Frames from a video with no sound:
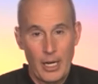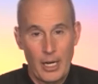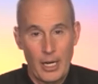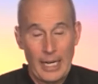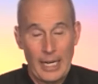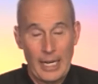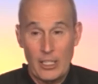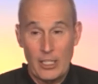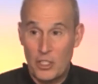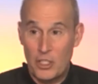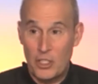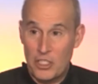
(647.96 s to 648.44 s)

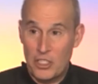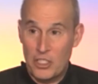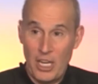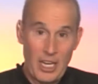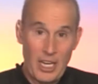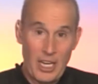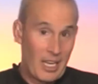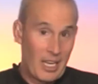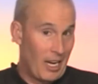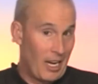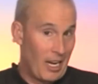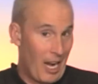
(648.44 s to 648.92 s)
I could
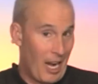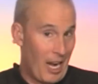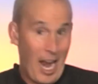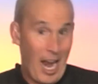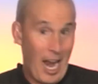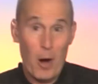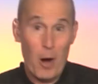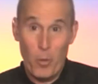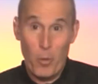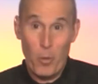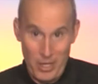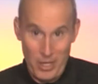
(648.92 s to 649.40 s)
study it an
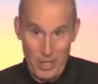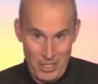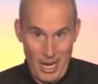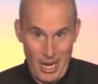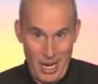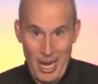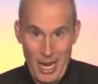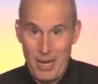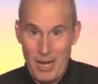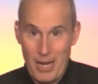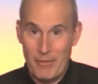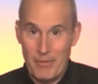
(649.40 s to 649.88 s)
hour a
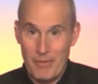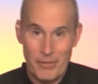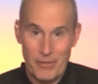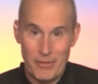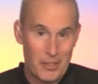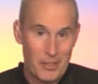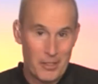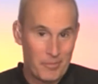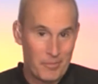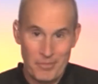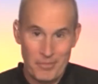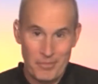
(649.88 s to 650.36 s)
day
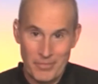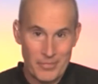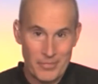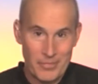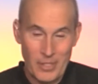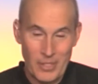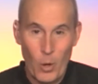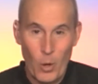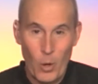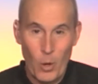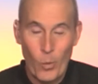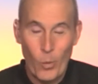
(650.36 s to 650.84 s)
for
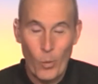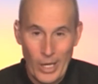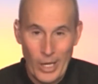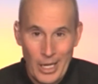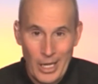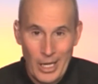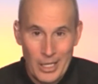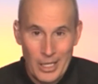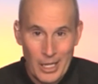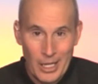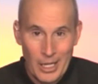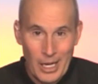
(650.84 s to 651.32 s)
a
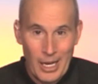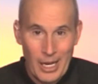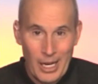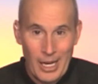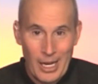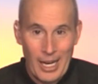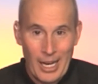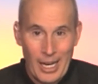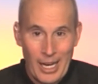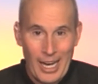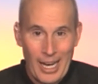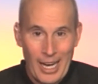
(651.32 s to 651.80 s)
week.
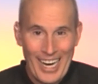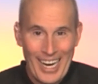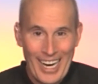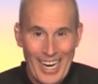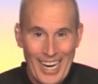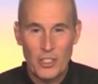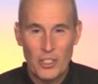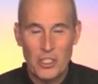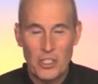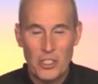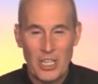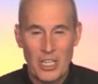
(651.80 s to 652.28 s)
I
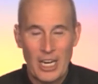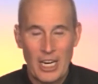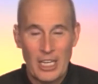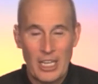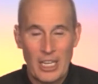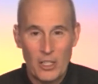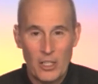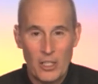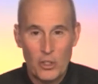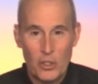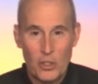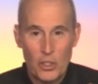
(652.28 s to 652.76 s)
could study
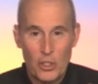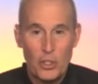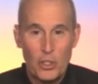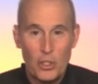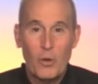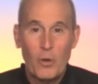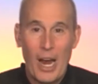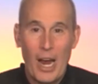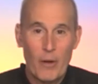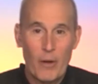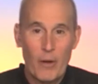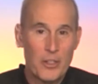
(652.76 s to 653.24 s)
it
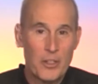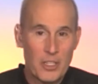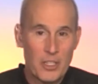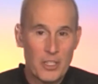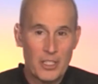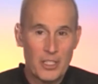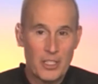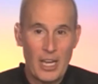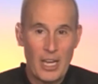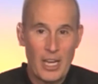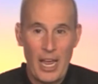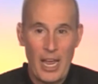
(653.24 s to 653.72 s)
2 hours a
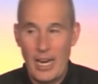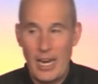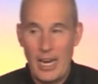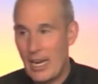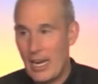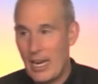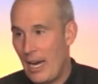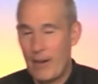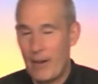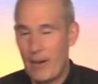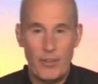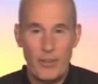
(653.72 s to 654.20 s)
day
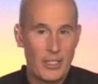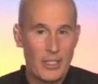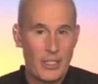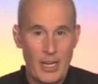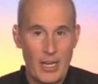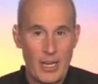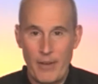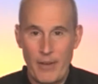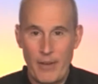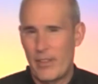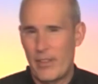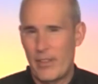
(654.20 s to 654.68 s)
every
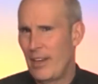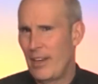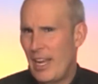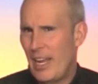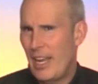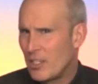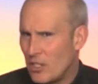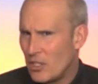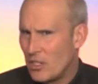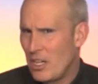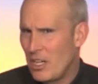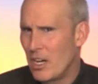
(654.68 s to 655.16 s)
day for the
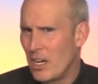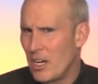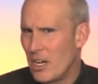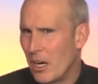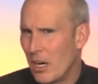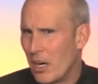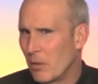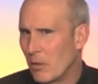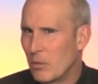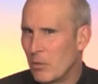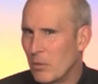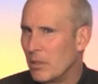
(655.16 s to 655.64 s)
next
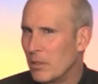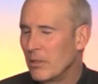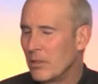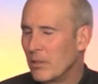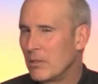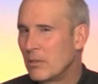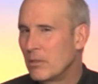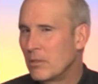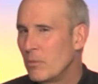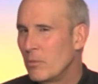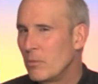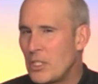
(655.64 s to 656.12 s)
year. Well,
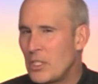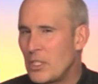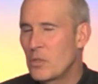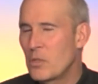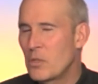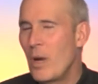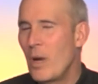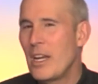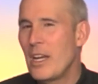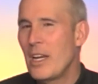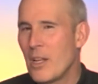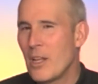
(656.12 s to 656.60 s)
which
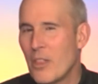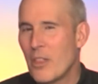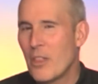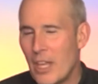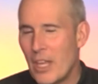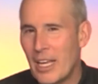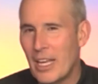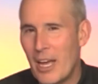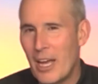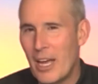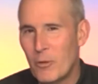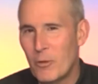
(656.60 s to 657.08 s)
way do you
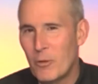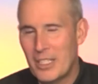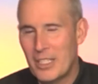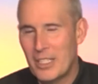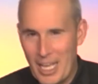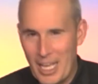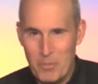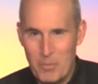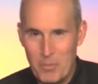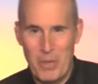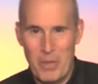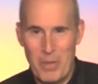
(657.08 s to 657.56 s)
think I would
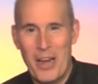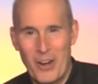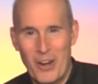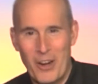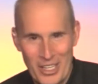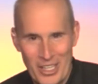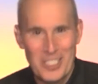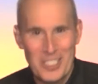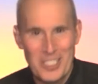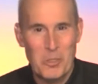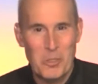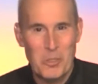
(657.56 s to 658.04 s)
get better
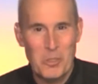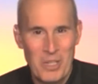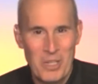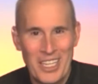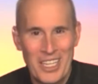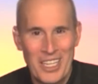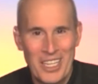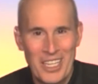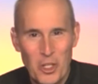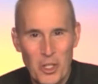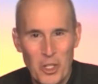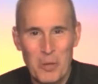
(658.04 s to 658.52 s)
at
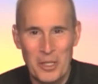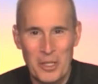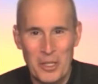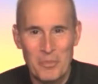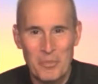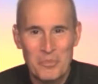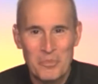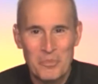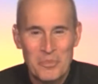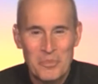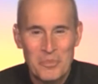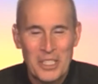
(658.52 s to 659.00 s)
speaking German?
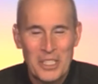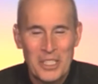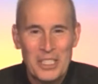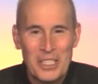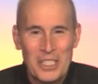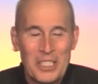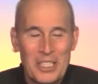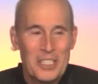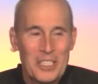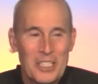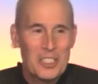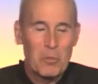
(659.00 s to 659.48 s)

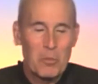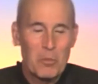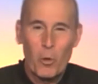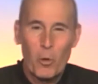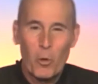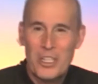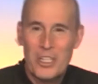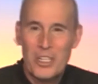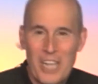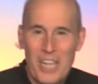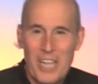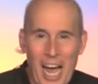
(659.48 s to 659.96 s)
The
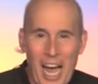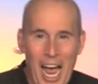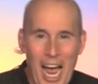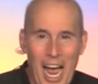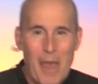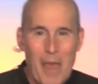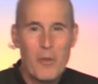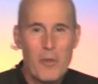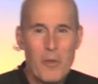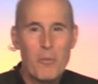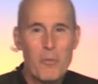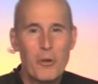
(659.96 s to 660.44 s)
more
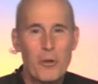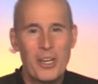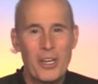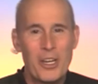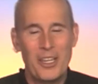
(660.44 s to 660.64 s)
time you put